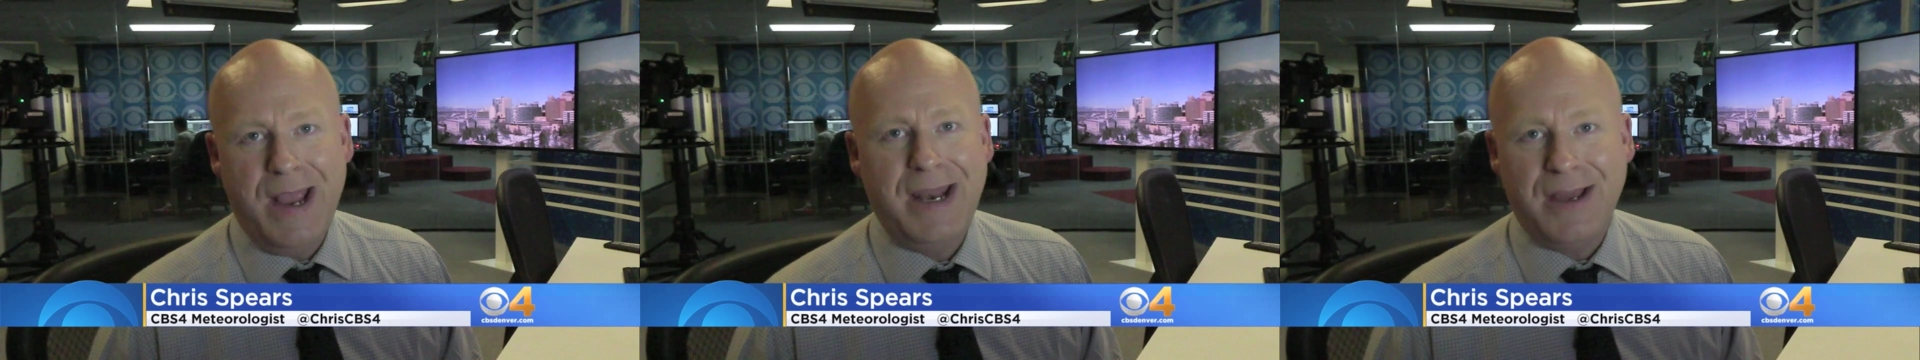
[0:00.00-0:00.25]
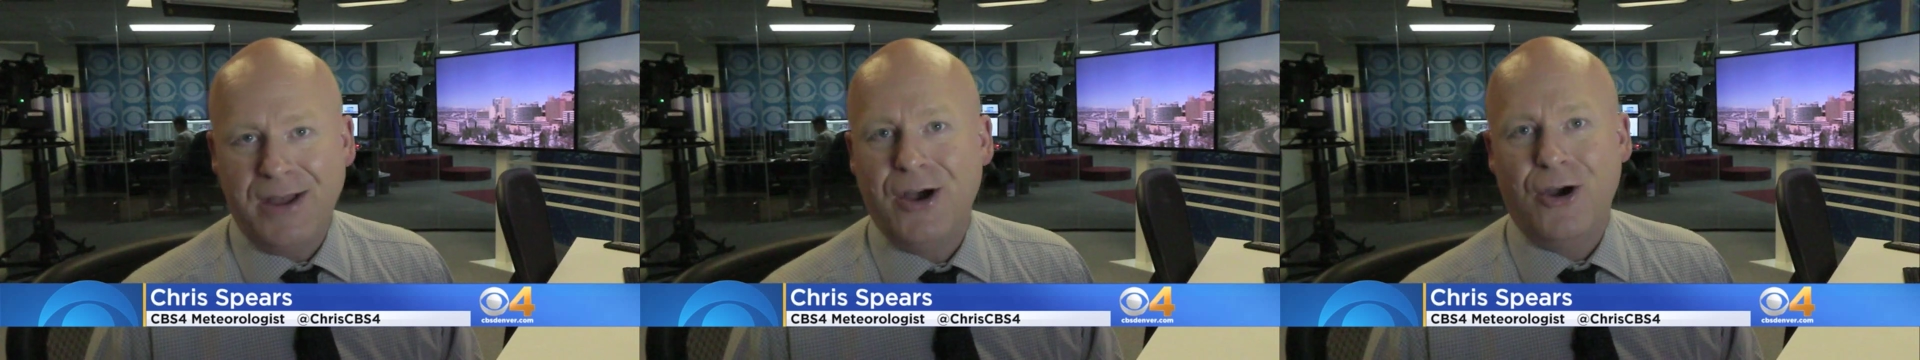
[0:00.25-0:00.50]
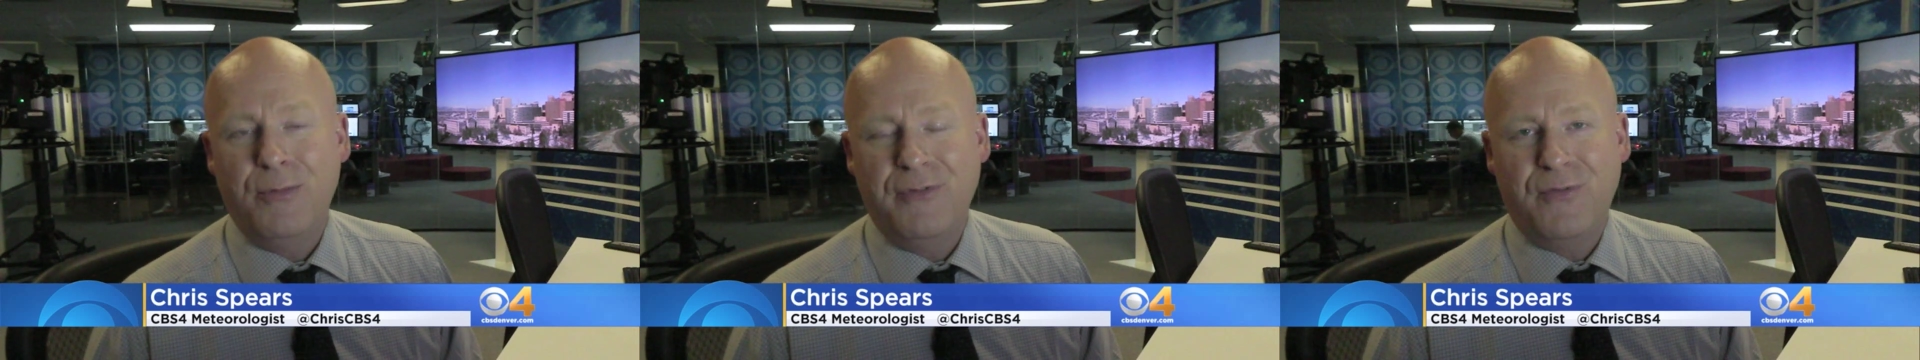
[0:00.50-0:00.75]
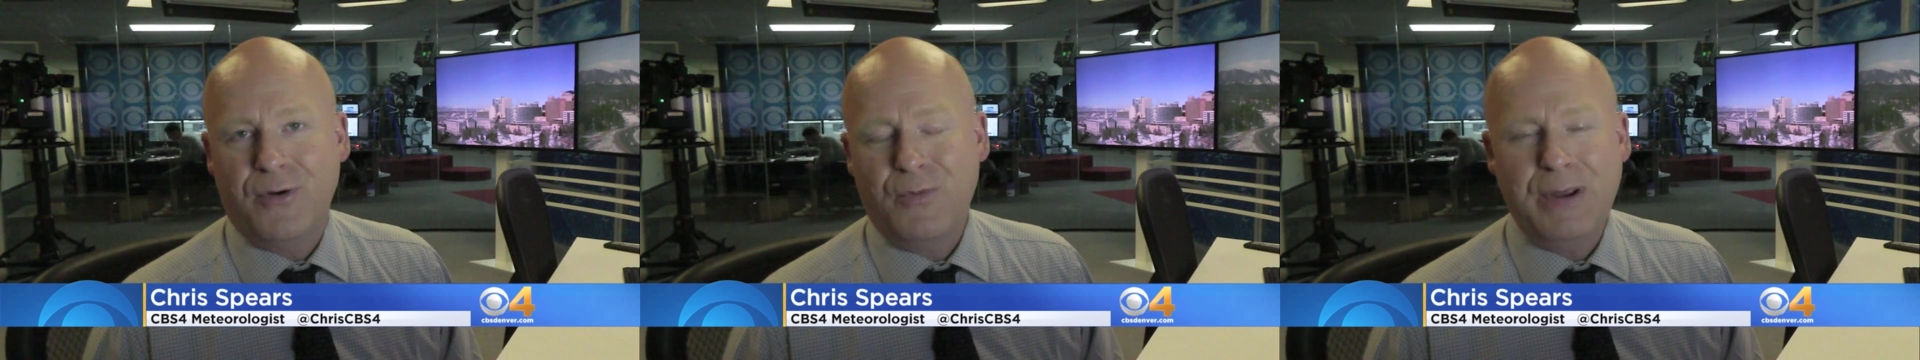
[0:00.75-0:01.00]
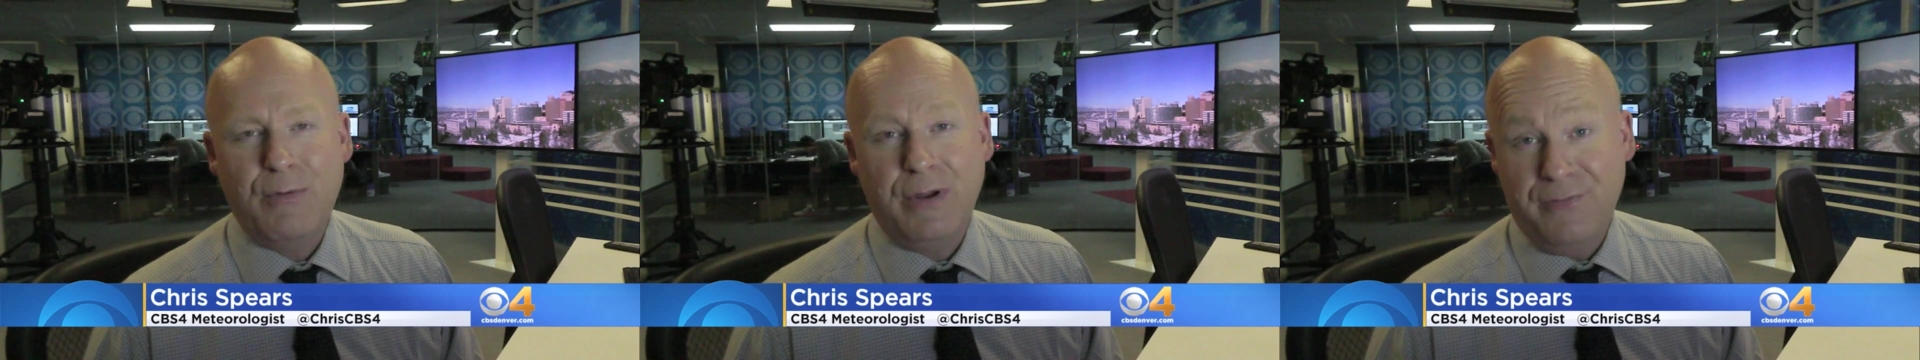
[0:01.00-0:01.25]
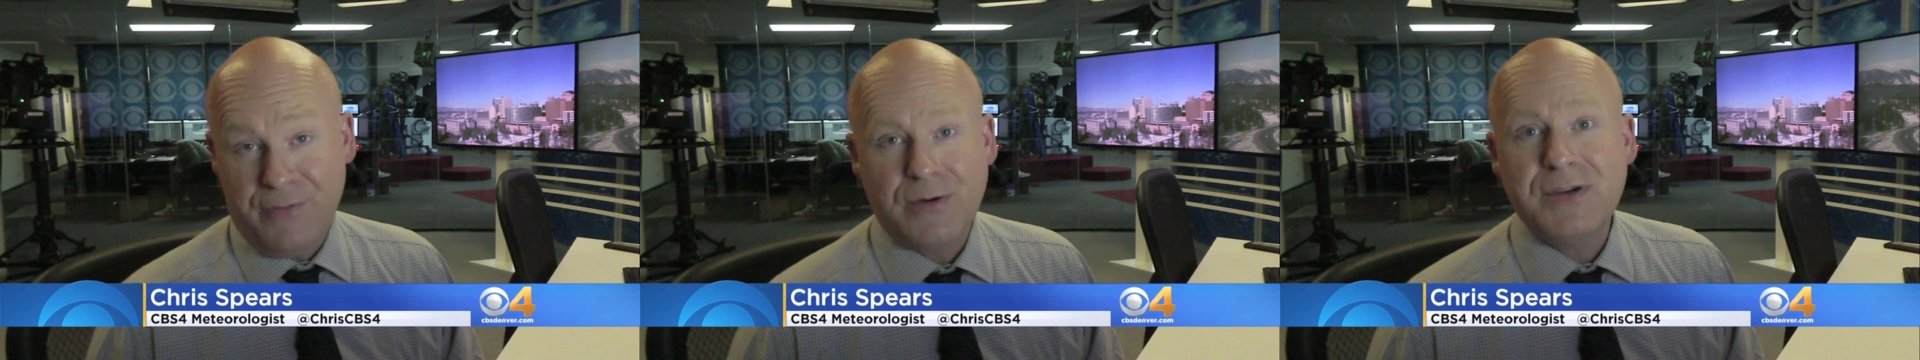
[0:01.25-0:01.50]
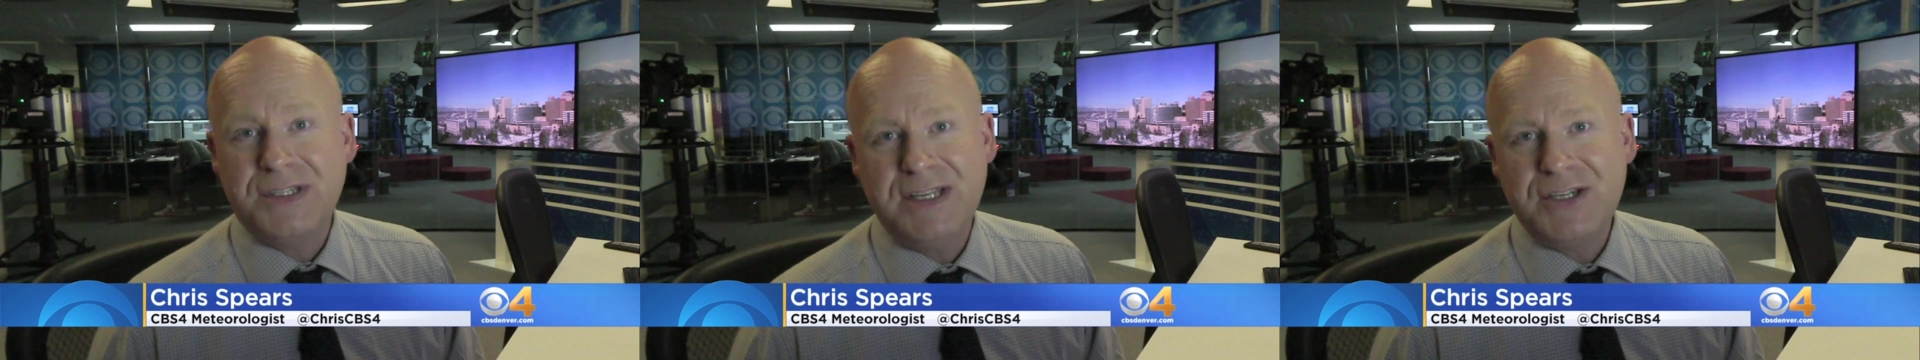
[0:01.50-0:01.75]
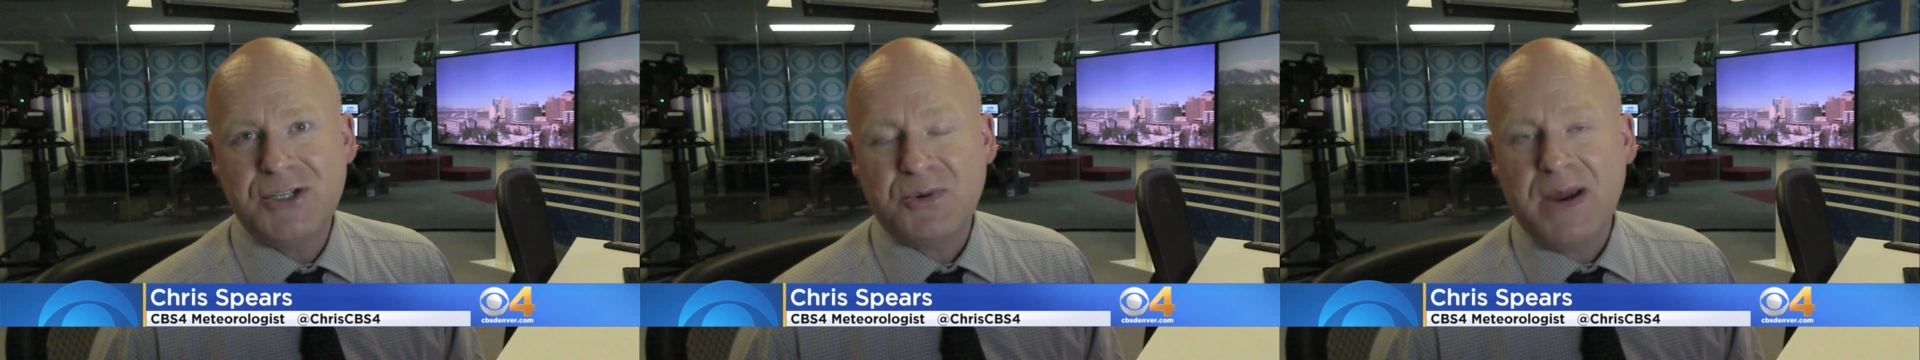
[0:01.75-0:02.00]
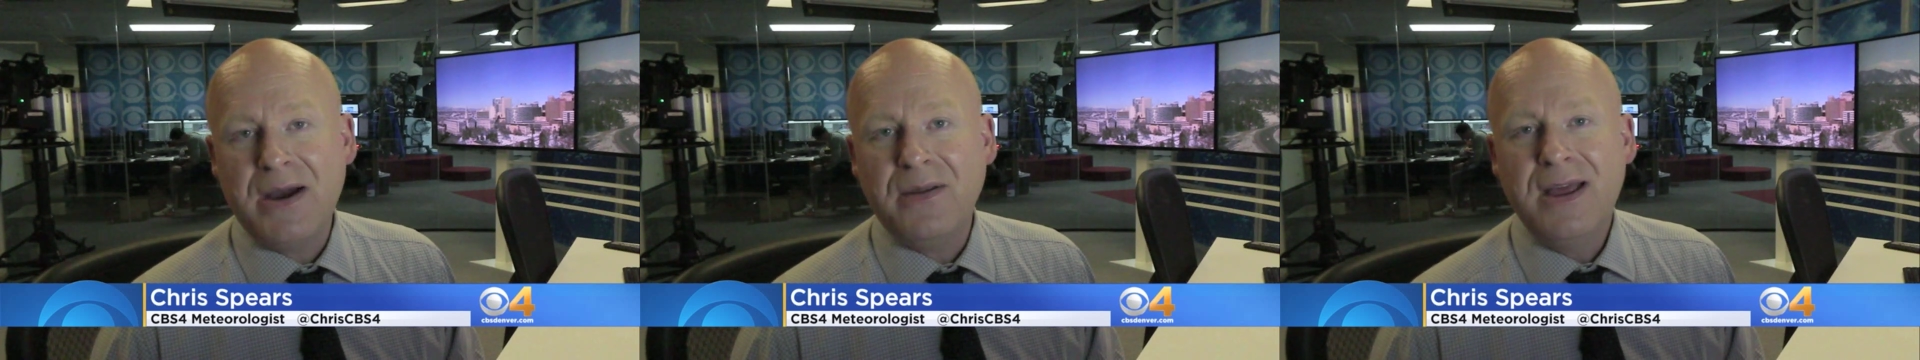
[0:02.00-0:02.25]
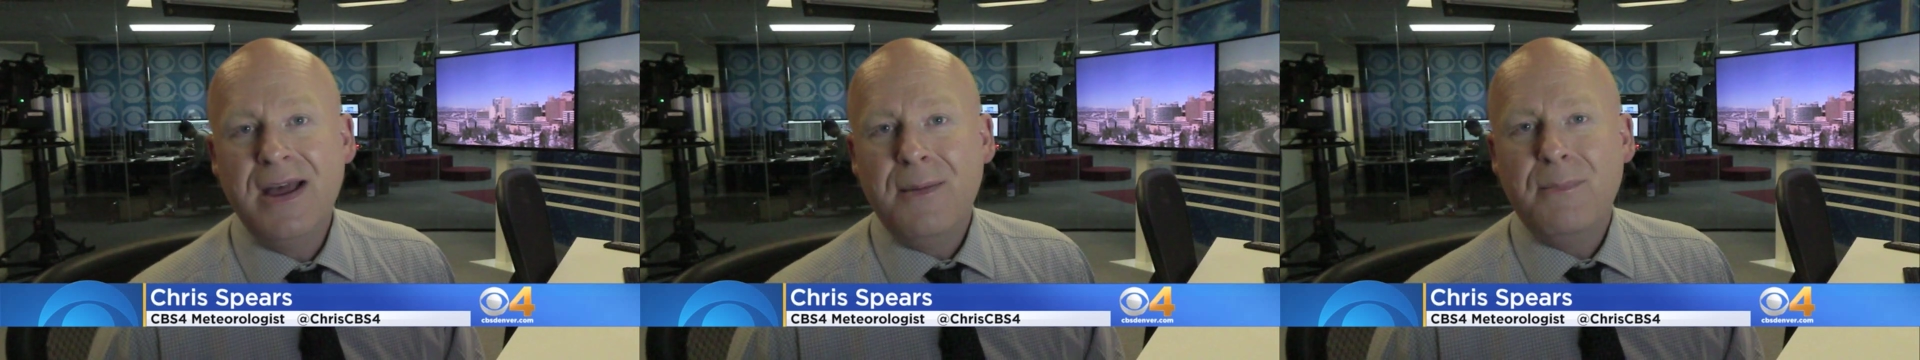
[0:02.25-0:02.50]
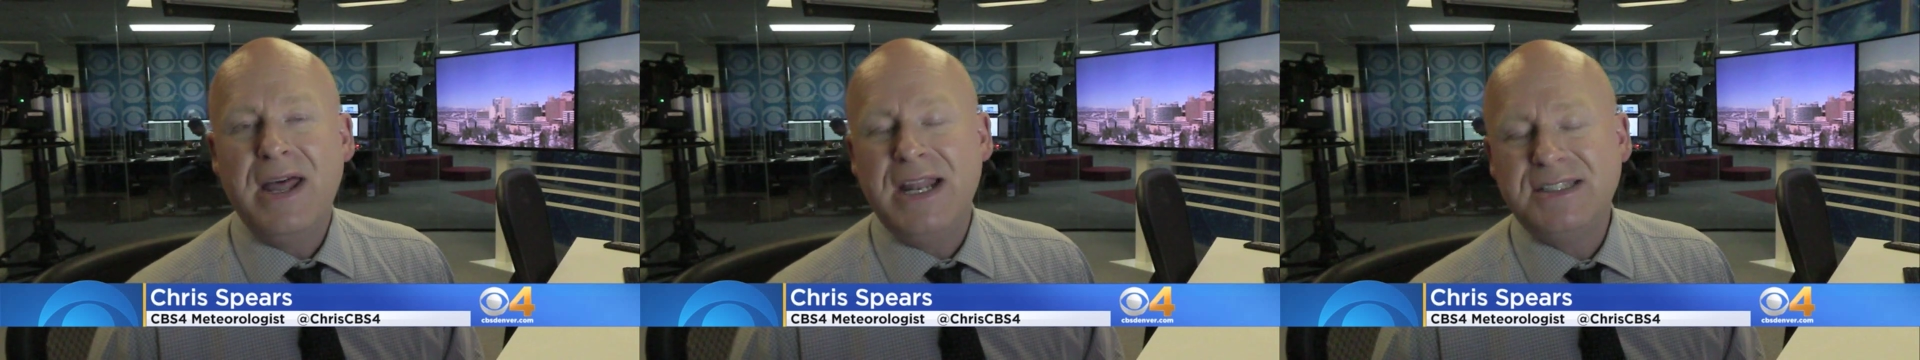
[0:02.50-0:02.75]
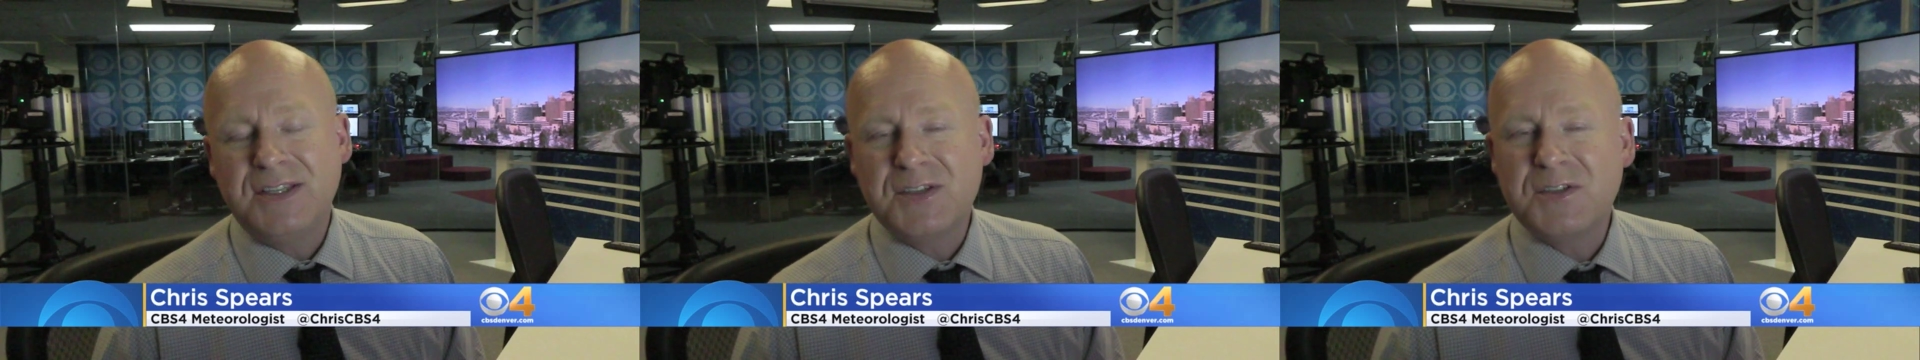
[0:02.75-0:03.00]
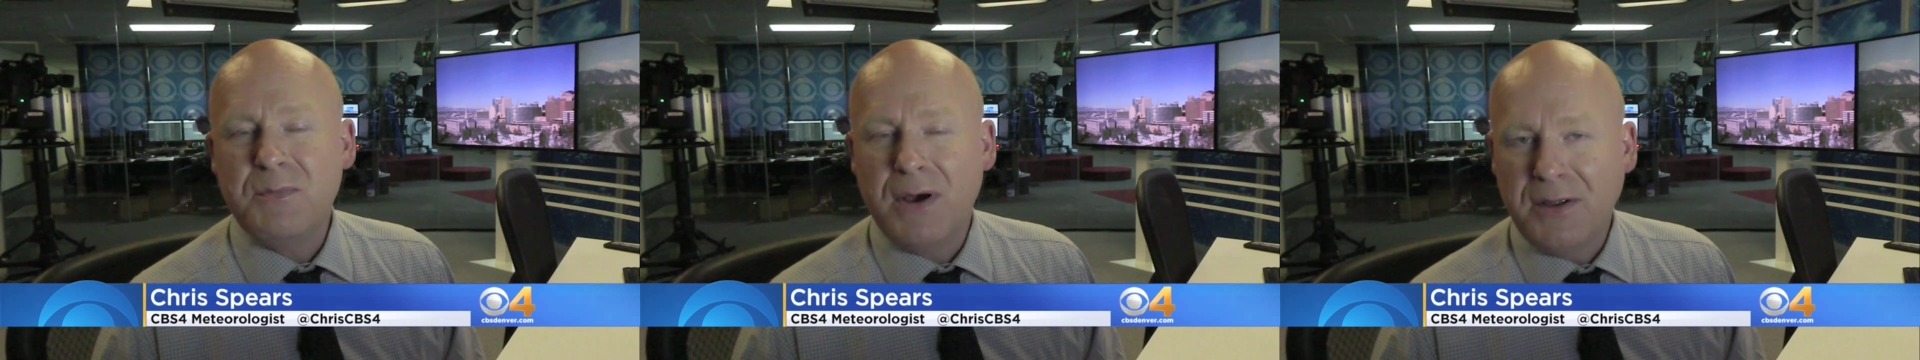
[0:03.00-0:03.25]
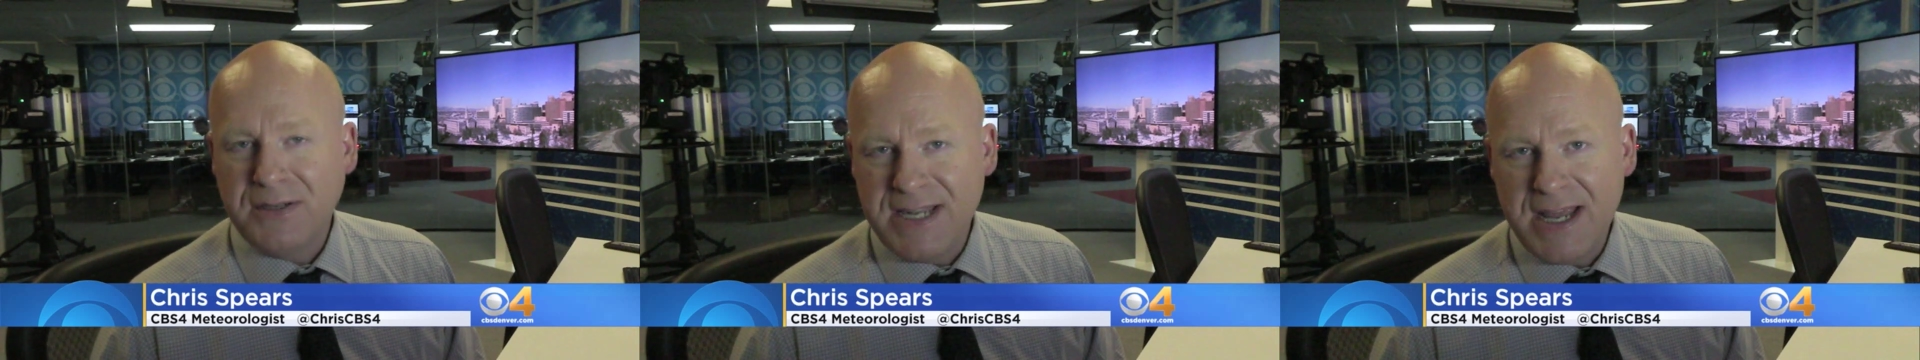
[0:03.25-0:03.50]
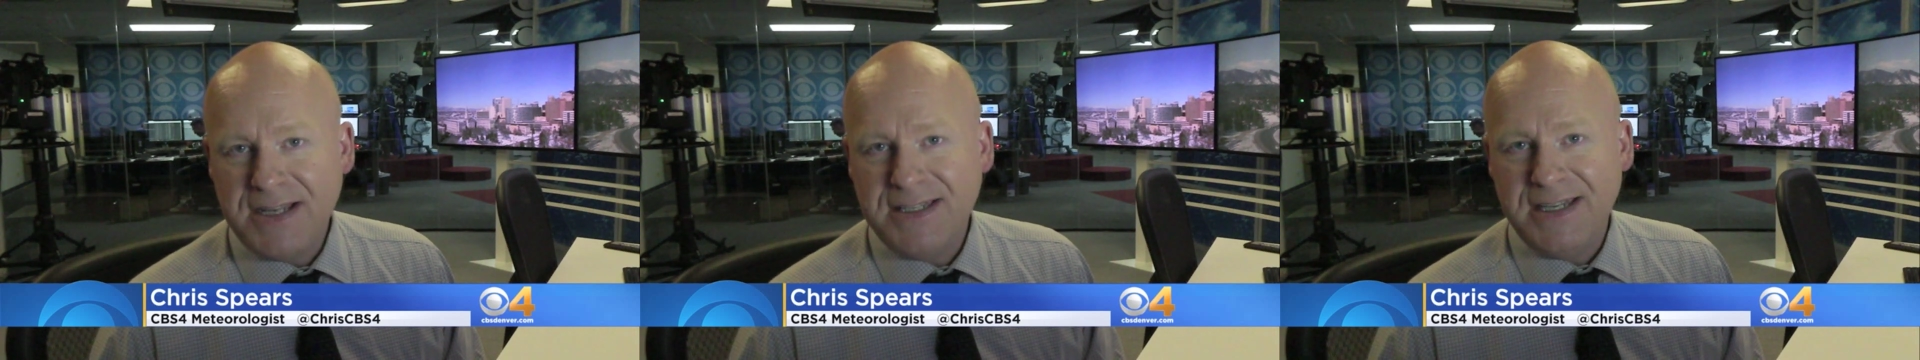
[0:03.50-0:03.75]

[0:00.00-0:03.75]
to go before we reverse this drought, but it's a small dent.